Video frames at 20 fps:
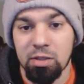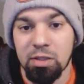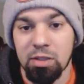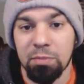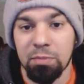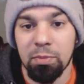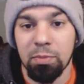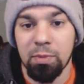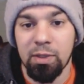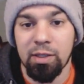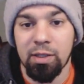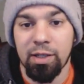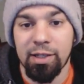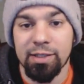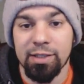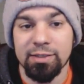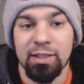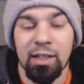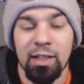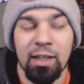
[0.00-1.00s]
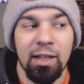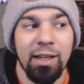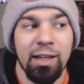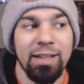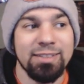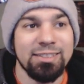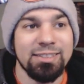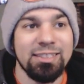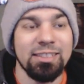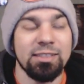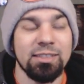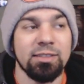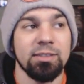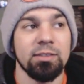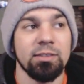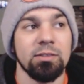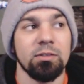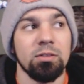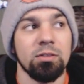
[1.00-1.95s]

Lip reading: simply because it's just,